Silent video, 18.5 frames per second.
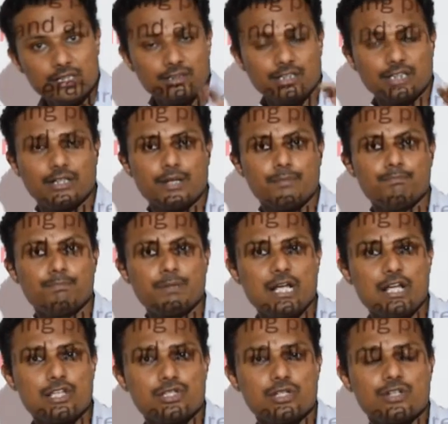the
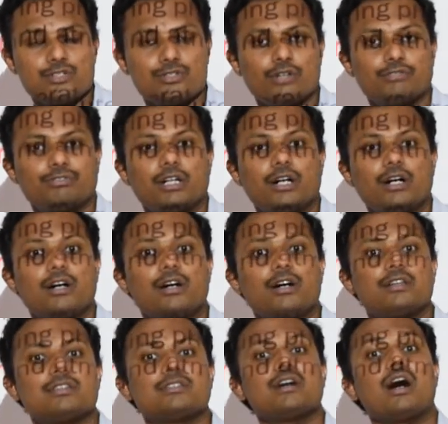temperatures of the
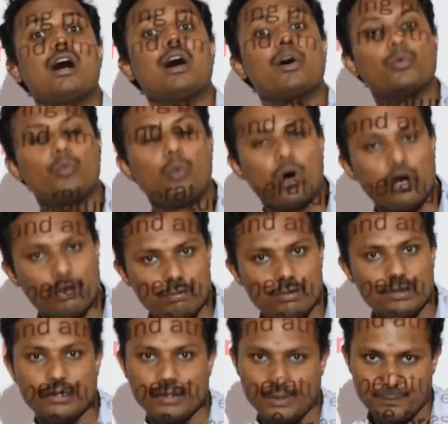earth are
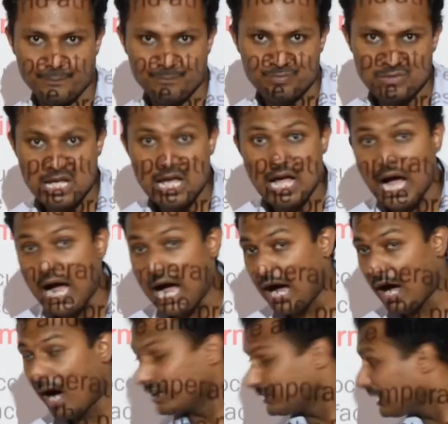warmer.
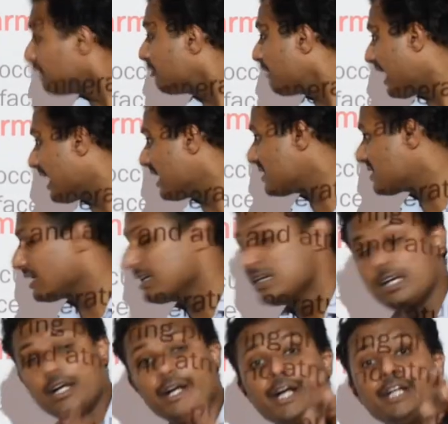Otherwise,
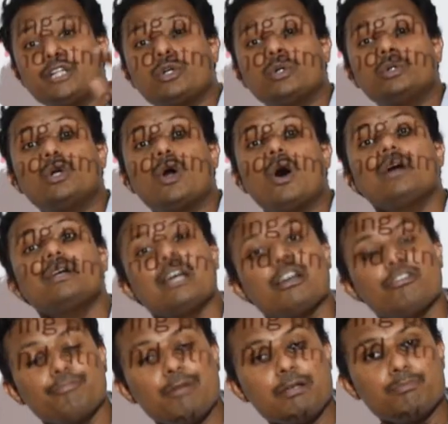it could not
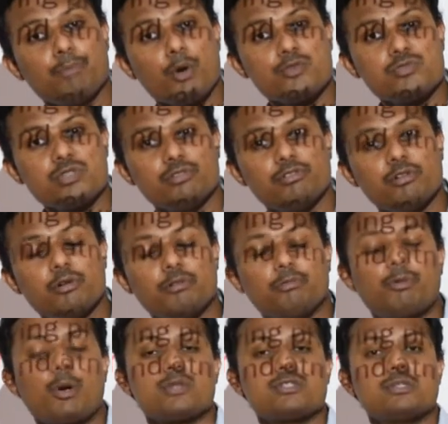have been
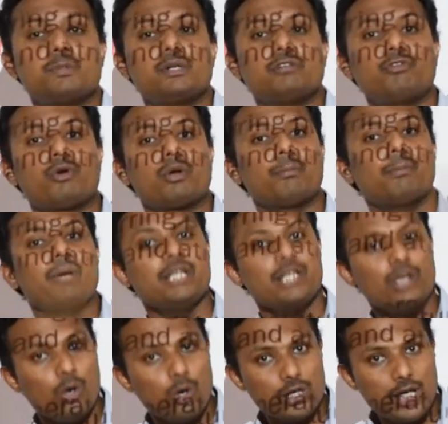possible for
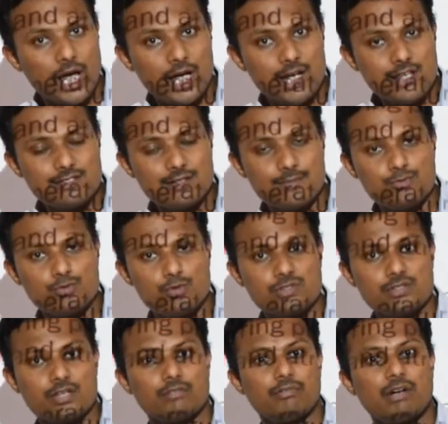many organisms to
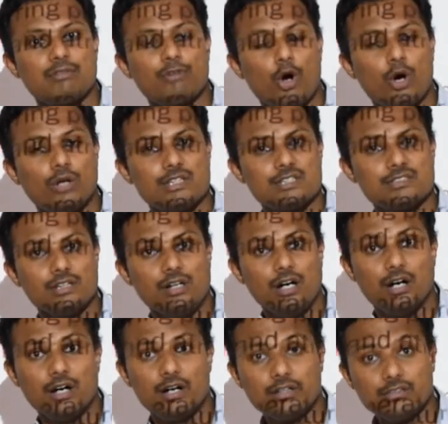survive on this
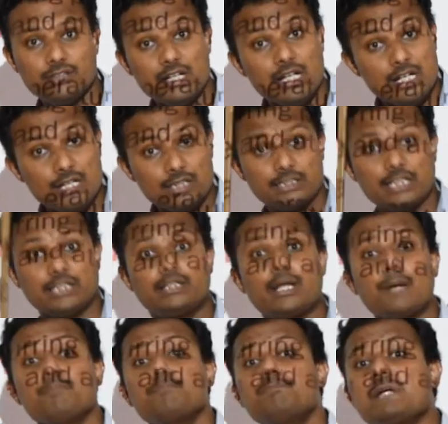earth. The
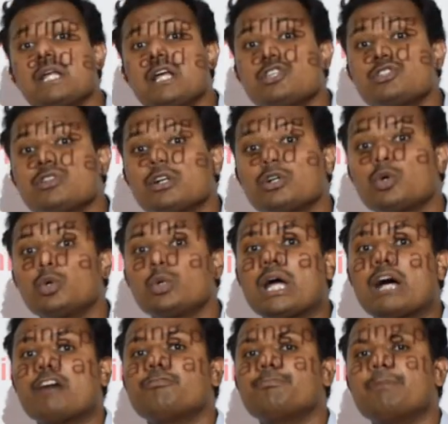temperature could
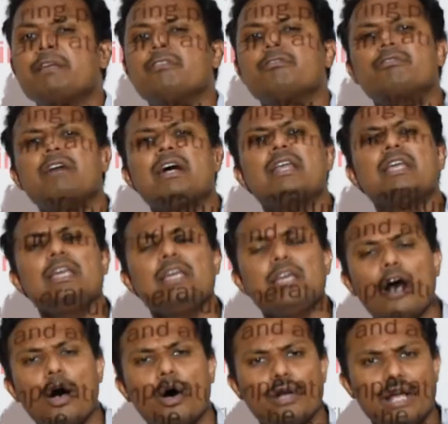have been
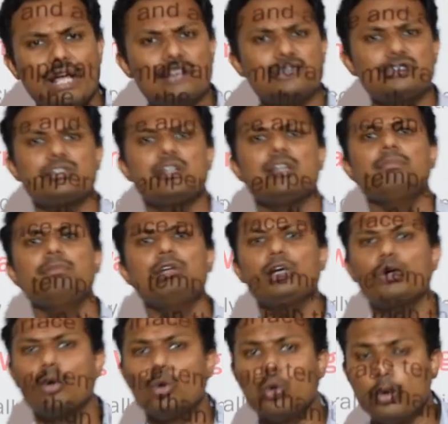very or
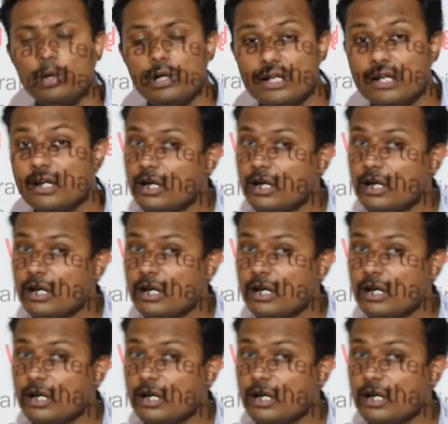extremely cold,